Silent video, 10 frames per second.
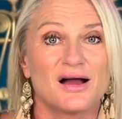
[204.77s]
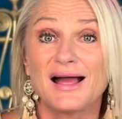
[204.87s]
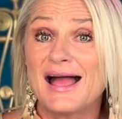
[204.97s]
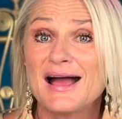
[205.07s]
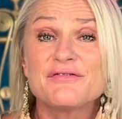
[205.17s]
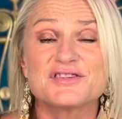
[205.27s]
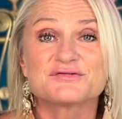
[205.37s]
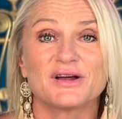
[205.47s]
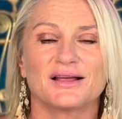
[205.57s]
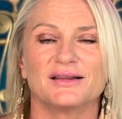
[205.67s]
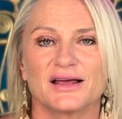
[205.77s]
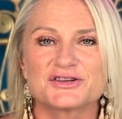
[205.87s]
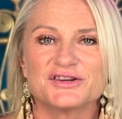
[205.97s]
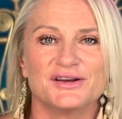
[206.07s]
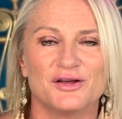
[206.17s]
I have this
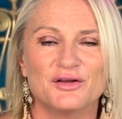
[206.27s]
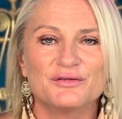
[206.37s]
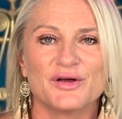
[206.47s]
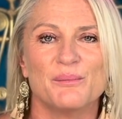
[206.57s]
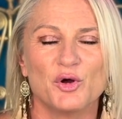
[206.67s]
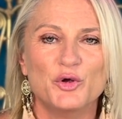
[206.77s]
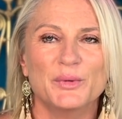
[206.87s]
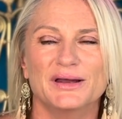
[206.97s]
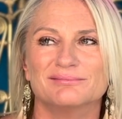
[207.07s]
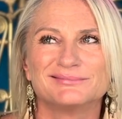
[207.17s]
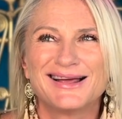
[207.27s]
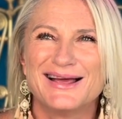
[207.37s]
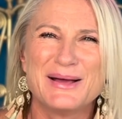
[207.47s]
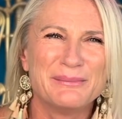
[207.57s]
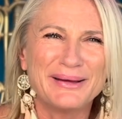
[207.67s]
recollection of a moment,
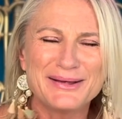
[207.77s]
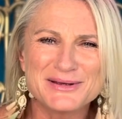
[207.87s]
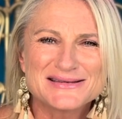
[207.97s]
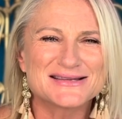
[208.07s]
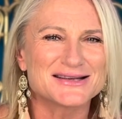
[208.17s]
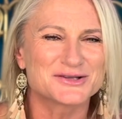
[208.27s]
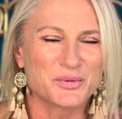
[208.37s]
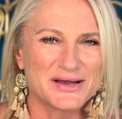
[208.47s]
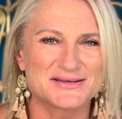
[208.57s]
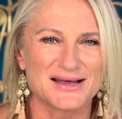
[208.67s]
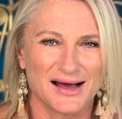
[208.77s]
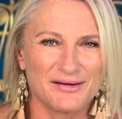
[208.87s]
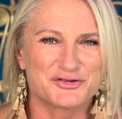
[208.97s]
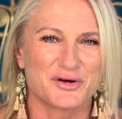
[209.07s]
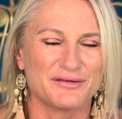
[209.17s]
maybe 6 weeks
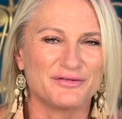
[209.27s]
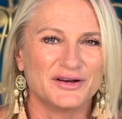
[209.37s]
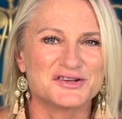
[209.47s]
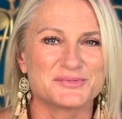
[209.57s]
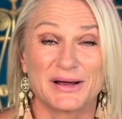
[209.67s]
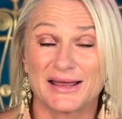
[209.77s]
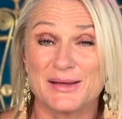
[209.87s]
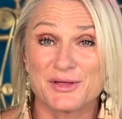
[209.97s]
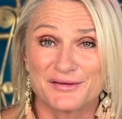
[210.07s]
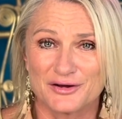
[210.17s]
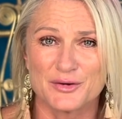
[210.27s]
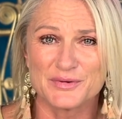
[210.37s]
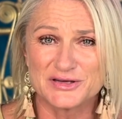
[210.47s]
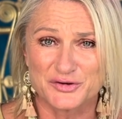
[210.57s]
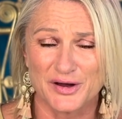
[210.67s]
after I finished my
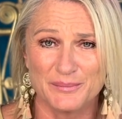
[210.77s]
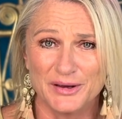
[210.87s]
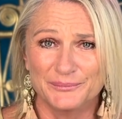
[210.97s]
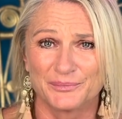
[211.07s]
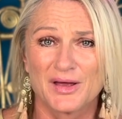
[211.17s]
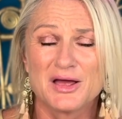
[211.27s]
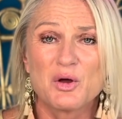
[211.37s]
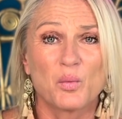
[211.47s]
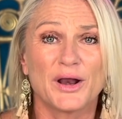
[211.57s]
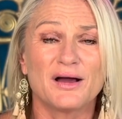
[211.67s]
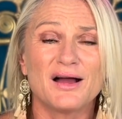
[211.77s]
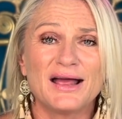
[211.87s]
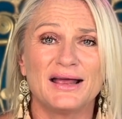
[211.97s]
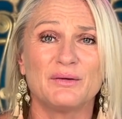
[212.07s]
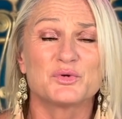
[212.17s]
chemotherapy treatment, when
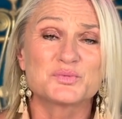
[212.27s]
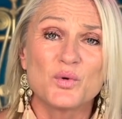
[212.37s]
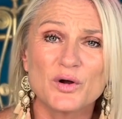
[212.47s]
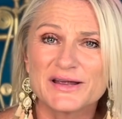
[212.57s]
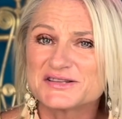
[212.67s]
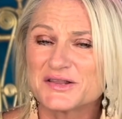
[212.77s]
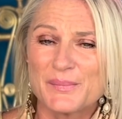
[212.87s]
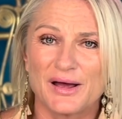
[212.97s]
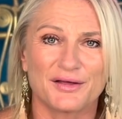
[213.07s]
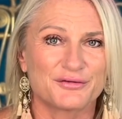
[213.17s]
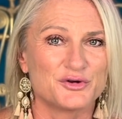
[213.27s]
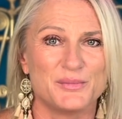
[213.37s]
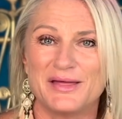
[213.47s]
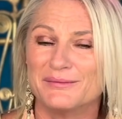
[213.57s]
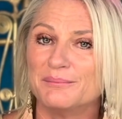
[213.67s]
I was walking to the bathroom
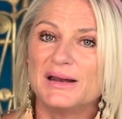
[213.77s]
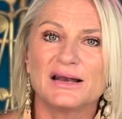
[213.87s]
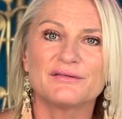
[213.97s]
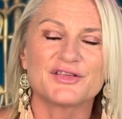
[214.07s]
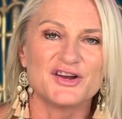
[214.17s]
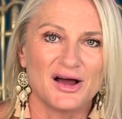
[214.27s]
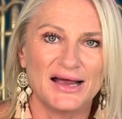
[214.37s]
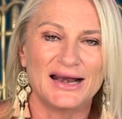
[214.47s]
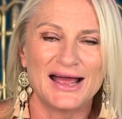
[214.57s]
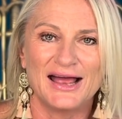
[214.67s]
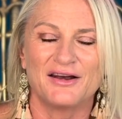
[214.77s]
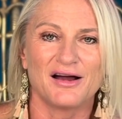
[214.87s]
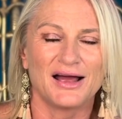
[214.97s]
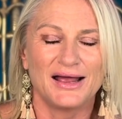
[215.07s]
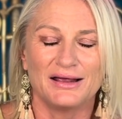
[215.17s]
in the middle of the night, and
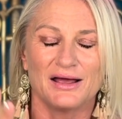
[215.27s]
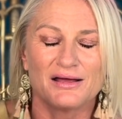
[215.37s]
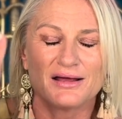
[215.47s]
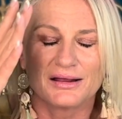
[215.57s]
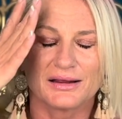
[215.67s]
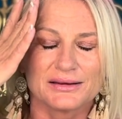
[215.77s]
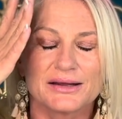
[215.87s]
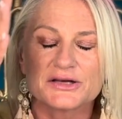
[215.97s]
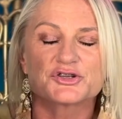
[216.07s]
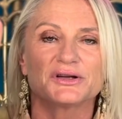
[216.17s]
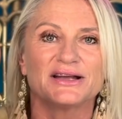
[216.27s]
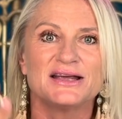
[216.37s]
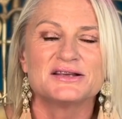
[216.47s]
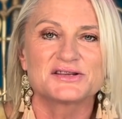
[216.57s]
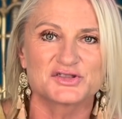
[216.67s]
I
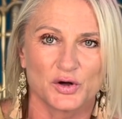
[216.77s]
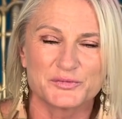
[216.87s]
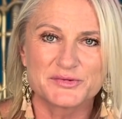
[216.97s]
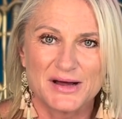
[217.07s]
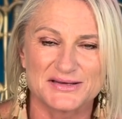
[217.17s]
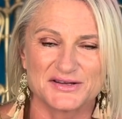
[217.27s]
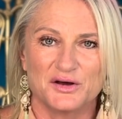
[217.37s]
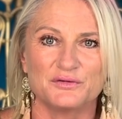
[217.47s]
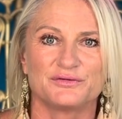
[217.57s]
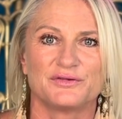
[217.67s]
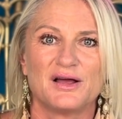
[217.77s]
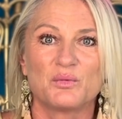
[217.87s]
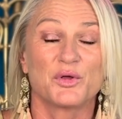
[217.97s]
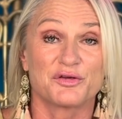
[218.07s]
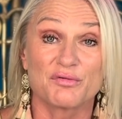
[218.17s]
literally stopped myself
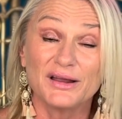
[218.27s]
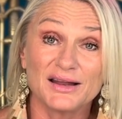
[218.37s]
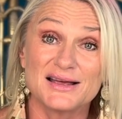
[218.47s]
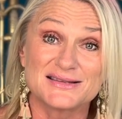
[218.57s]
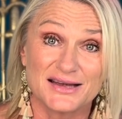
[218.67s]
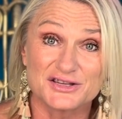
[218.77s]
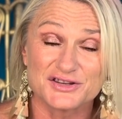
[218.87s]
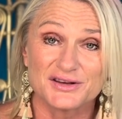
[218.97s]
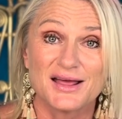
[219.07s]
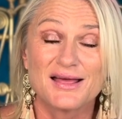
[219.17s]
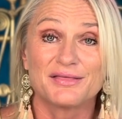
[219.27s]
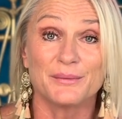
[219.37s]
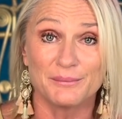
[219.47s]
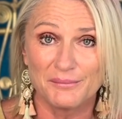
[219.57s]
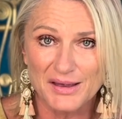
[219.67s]
with the realization that
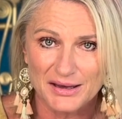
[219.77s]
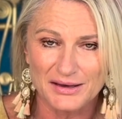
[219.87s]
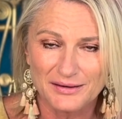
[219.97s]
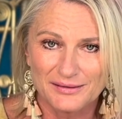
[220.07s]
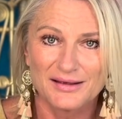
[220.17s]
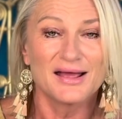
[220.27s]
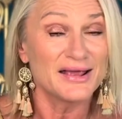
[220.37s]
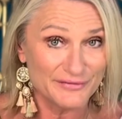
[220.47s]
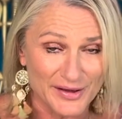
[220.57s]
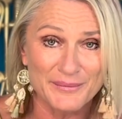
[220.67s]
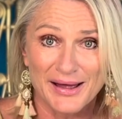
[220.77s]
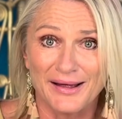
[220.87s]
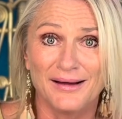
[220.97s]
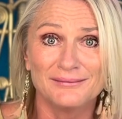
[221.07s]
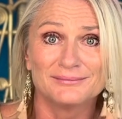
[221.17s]
me, Yvette
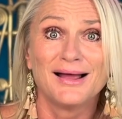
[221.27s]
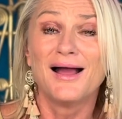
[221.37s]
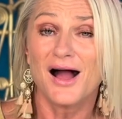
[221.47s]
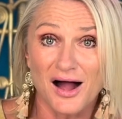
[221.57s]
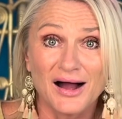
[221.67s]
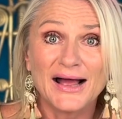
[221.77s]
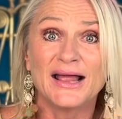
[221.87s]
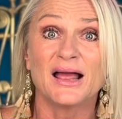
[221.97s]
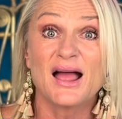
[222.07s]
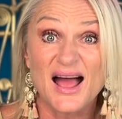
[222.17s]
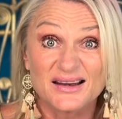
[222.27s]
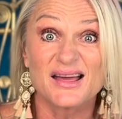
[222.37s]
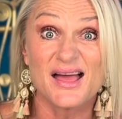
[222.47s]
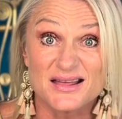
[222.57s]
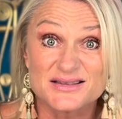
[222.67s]
Mayer, I had
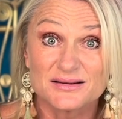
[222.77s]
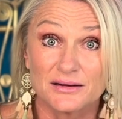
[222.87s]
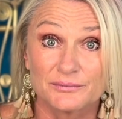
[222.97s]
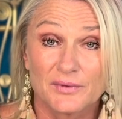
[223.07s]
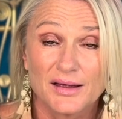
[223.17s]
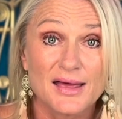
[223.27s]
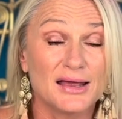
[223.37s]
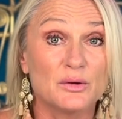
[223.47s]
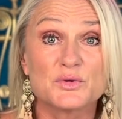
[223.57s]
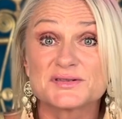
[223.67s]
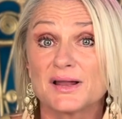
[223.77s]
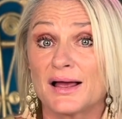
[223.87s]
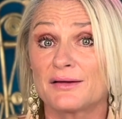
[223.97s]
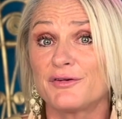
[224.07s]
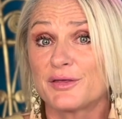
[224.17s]
cancer. It was
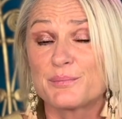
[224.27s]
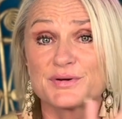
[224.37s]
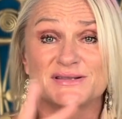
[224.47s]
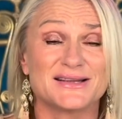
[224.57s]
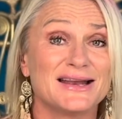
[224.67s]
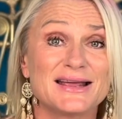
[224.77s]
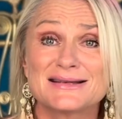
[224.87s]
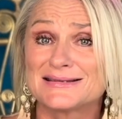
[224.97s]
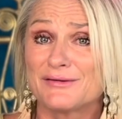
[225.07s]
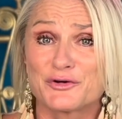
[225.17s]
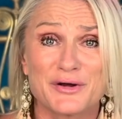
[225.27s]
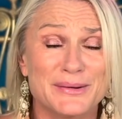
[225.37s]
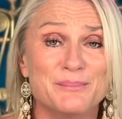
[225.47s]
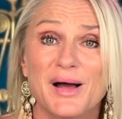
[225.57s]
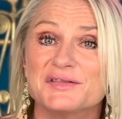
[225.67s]
like for the preceding 7 or 8
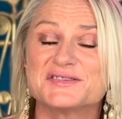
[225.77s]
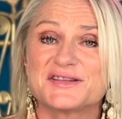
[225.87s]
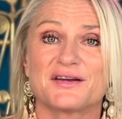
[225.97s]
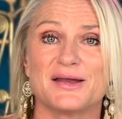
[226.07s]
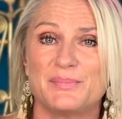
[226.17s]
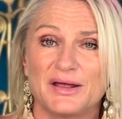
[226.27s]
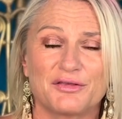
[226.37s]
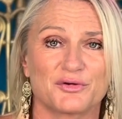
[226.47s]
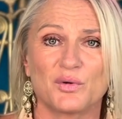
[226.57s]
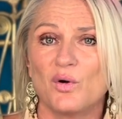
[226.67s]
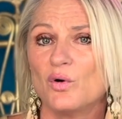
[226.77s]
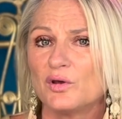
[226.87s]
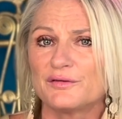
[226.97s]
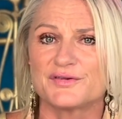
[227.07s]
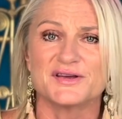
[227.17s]
months that I'd been through all
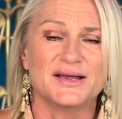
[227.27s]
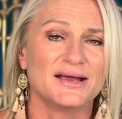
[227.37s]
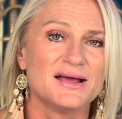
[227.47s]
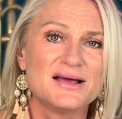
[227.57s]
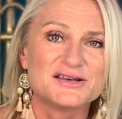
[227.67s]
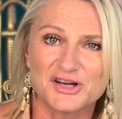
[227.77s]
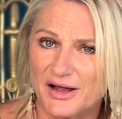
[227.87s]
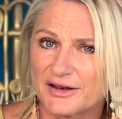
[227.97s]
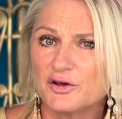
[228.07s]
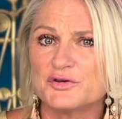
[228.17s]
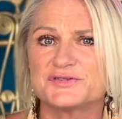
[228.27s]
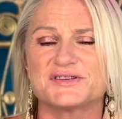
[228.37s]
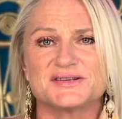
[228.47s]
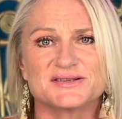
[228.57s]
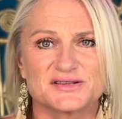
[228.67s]
of the
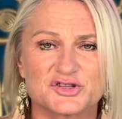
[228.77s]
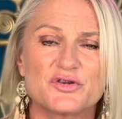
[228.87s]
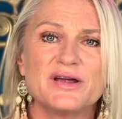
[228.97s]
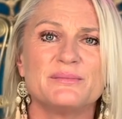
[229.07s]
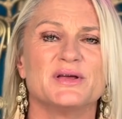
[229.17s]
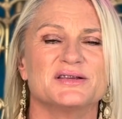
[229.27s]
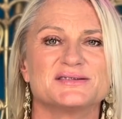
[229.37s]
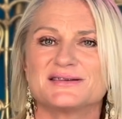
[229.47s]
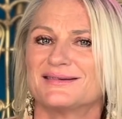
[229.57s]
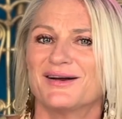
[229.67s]
diagnosis, the treatments,